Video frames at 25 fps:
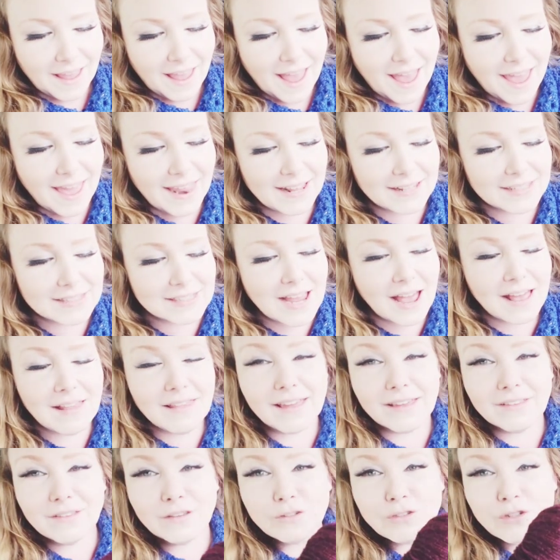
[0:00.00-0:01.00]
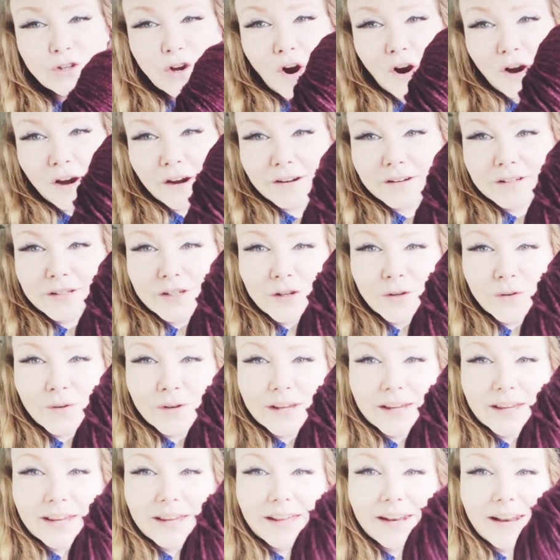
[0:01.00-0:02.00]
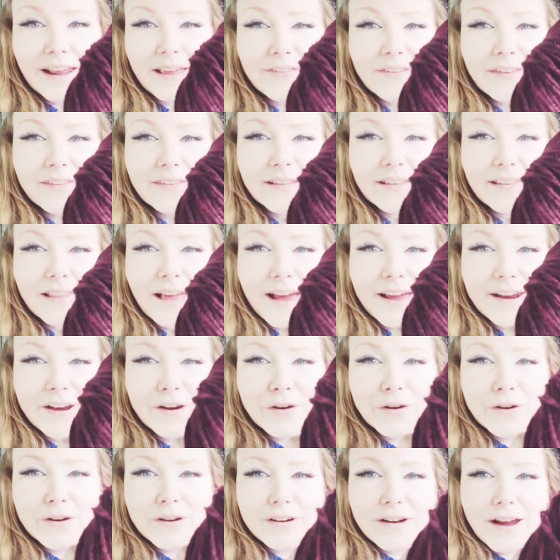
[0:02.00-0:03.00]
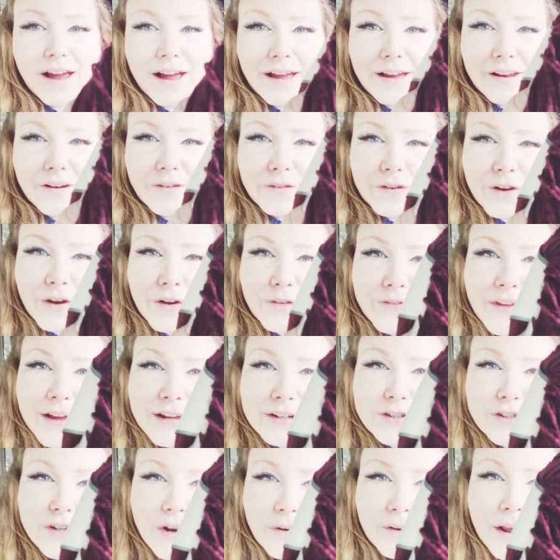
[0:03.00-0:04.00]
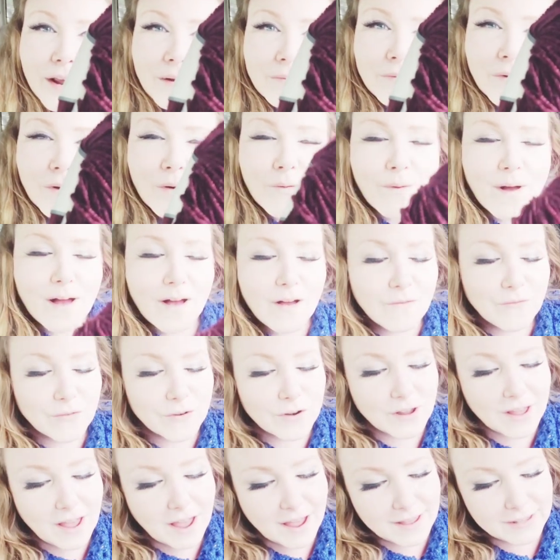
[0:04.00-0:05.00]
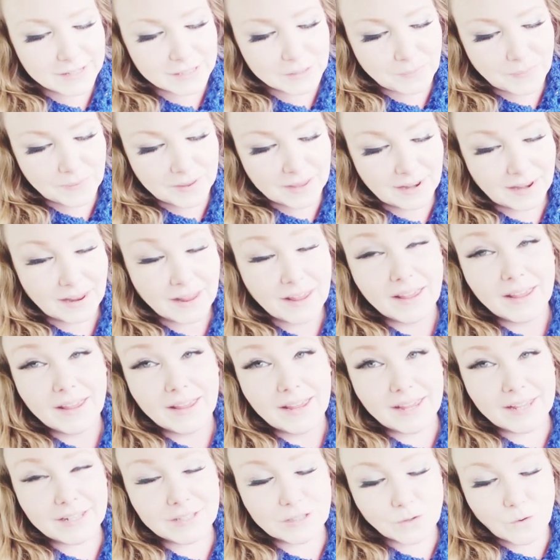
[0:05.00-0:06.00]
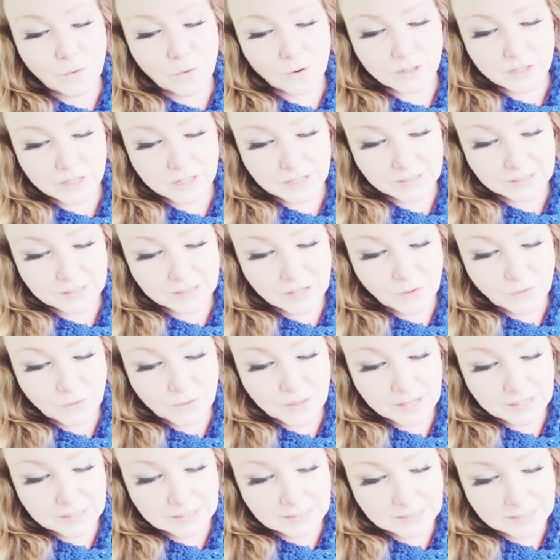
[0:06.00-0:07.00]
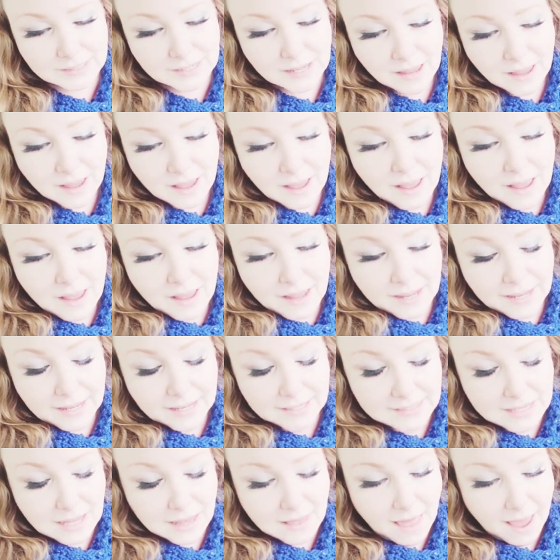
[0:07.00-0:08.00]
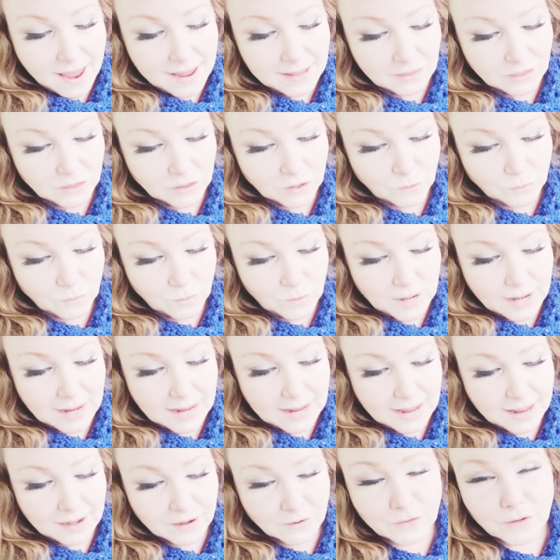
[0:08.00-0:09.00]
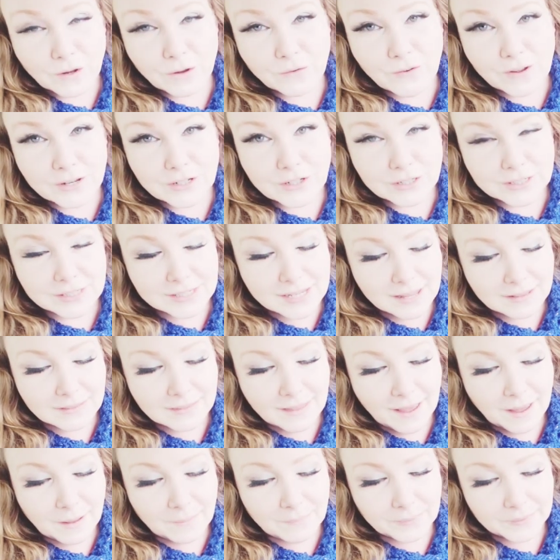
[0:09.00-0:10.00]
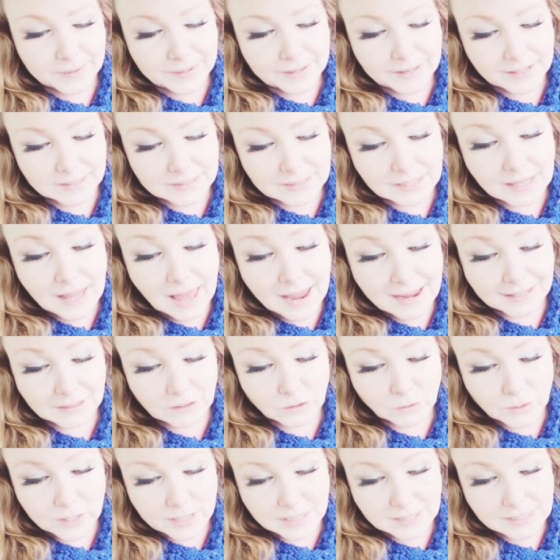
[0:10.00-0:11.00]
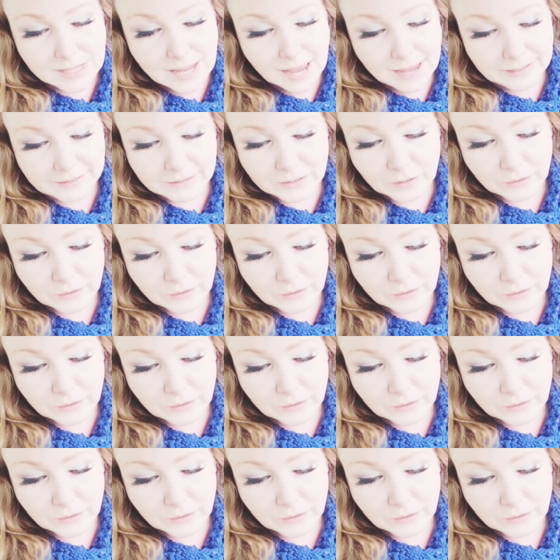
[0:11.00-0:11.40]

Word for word: And it's got like the dark to it and then the lighter. I don't know if that's showing up real well for you guys, but it's gorgeous. So this is a light three. I don't know if I just said that, but it's a light three size.